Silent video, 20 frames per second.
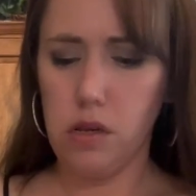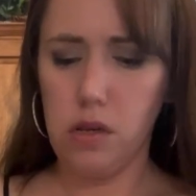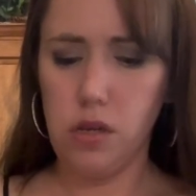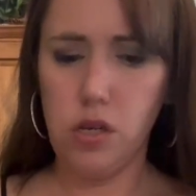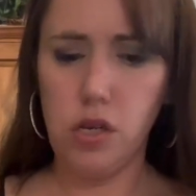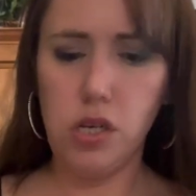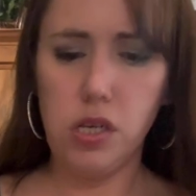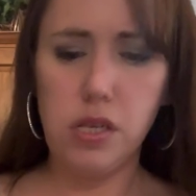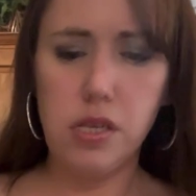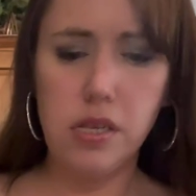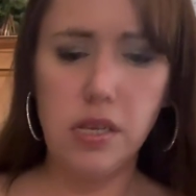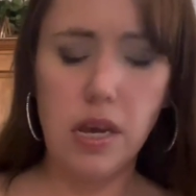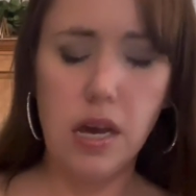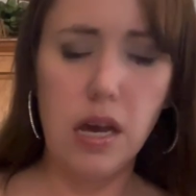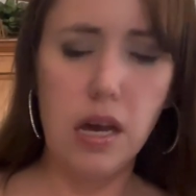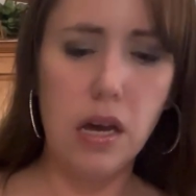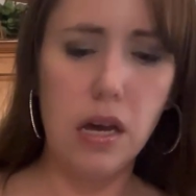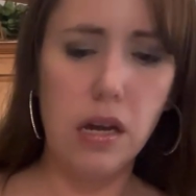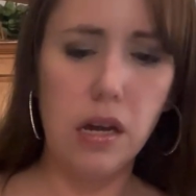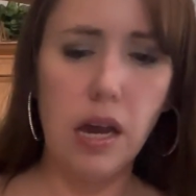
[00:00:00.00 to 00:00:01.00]
Just
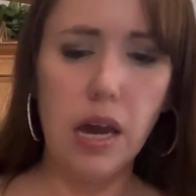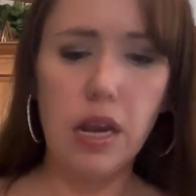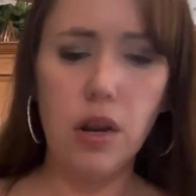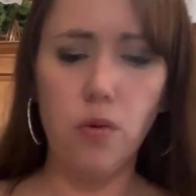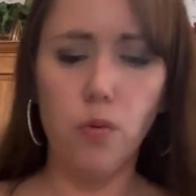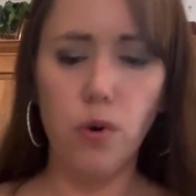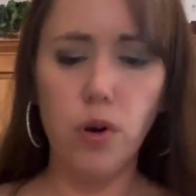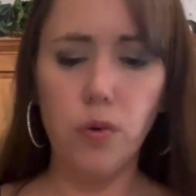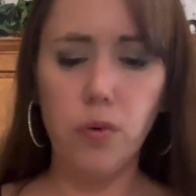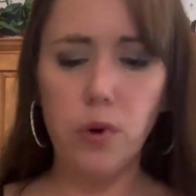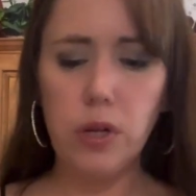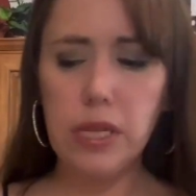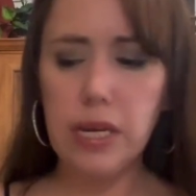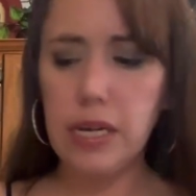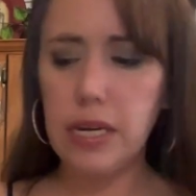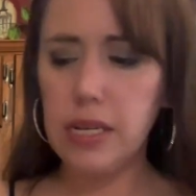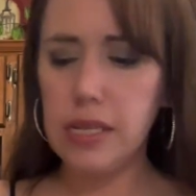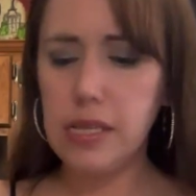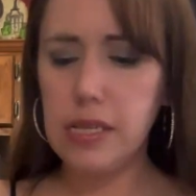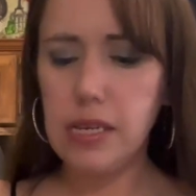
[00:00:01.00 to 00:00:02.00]
kind of work
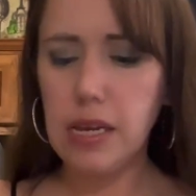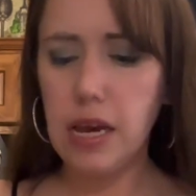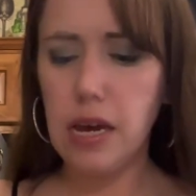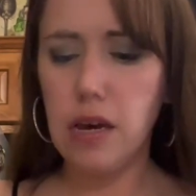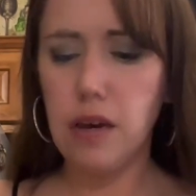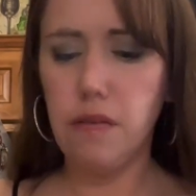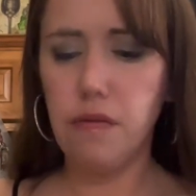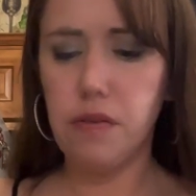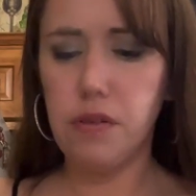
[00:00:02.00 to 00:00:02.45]
related stuff,